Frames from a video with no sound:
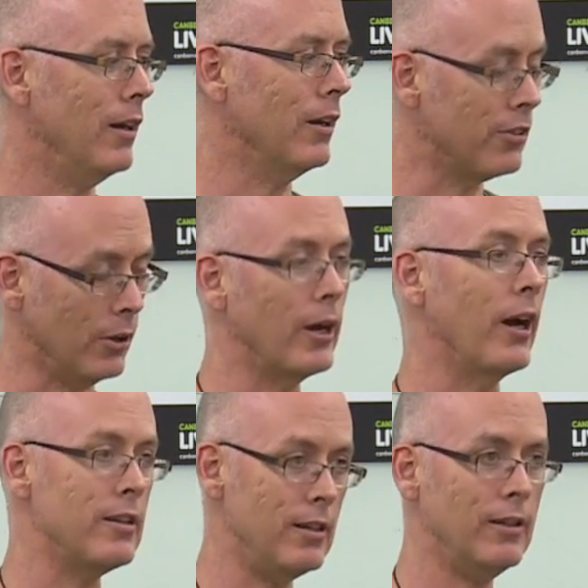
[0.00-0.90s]
And so
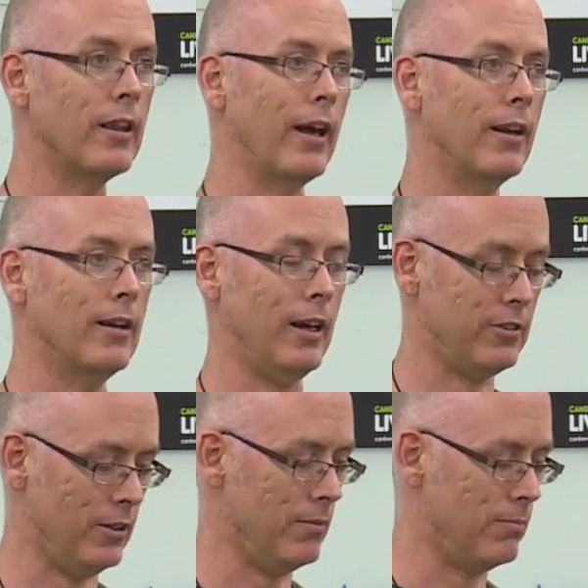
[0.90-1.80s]
I did that,
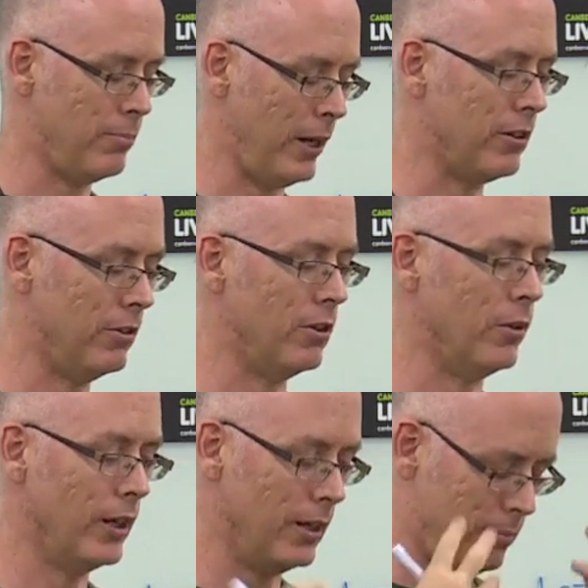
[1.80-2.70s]
actually practiced
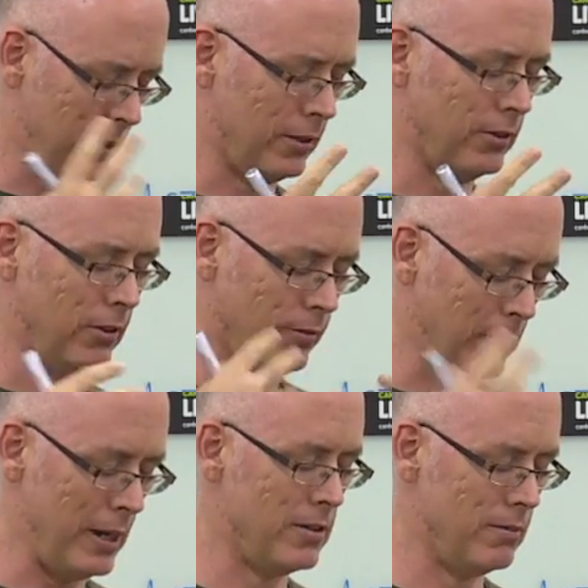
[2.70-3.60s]
doing it, practiced sort of
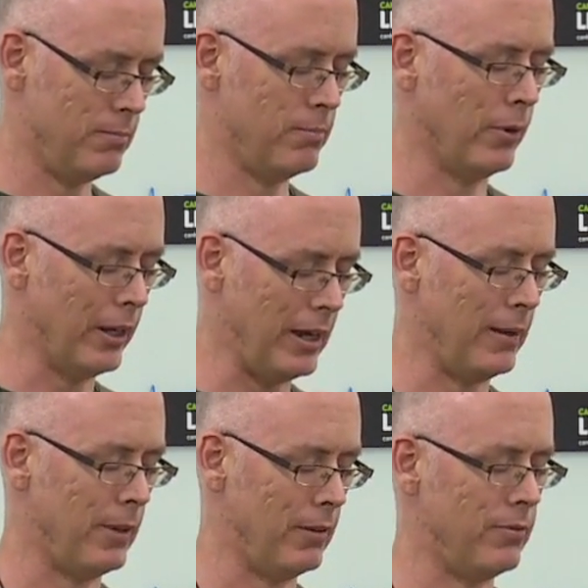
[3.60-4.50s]
imagine bringing
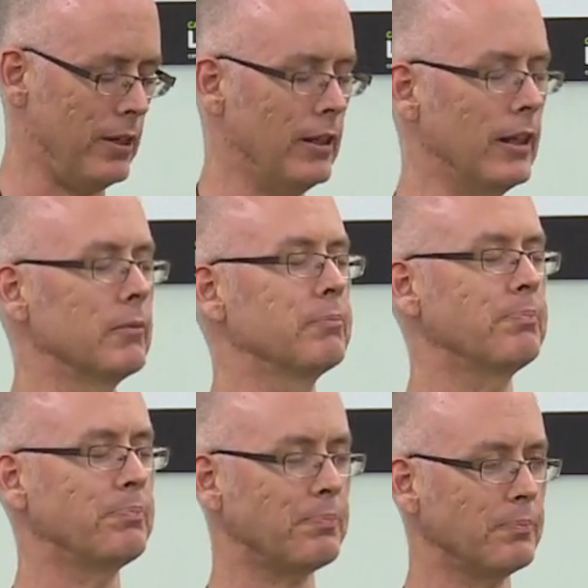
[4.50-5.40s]
up that feeling,
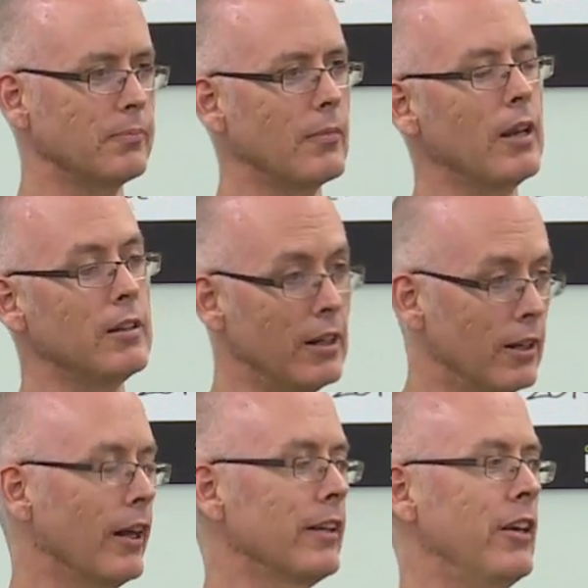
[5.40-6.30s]
did
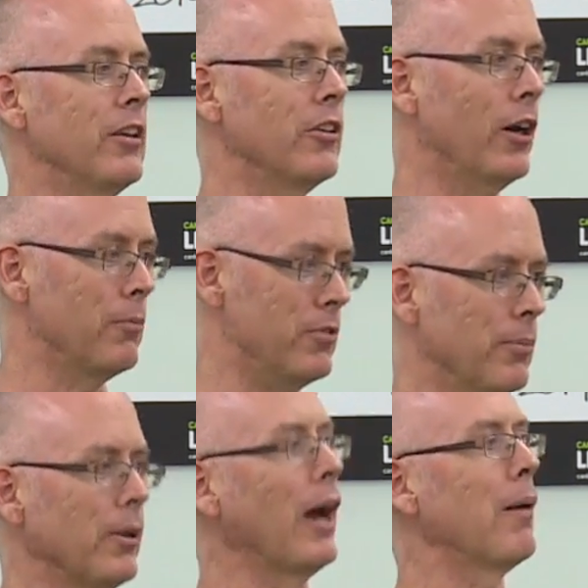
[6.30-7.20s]
it like 10 times,
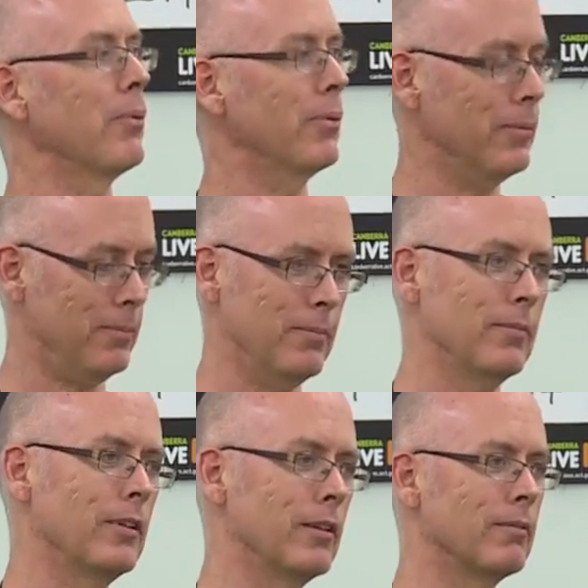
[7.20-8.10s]
jumping up,
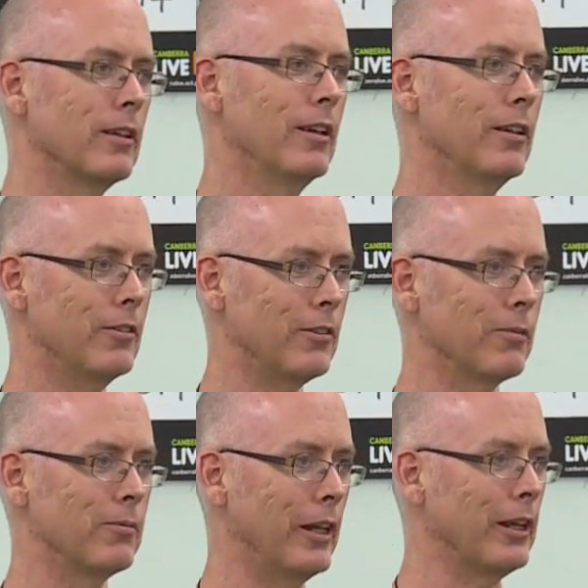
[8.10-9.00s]
and sort
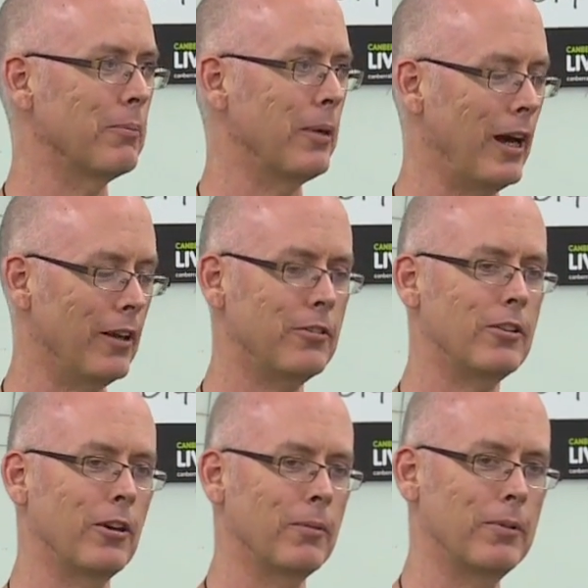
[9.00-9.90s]
of letting it pass,
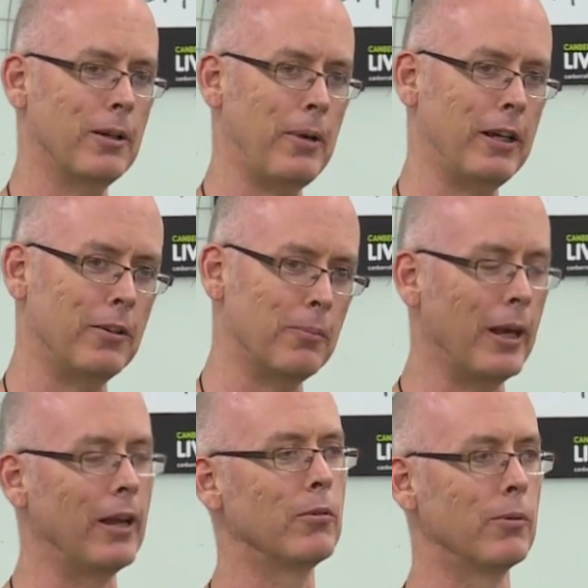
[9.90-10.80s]
get back into
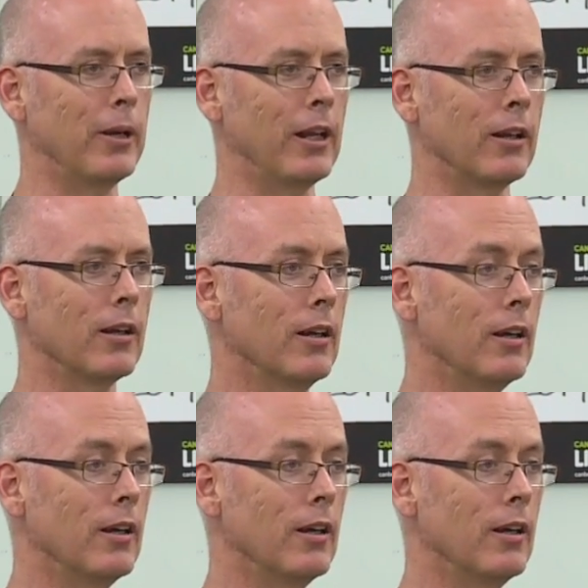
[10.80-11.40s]
bed, repeat it.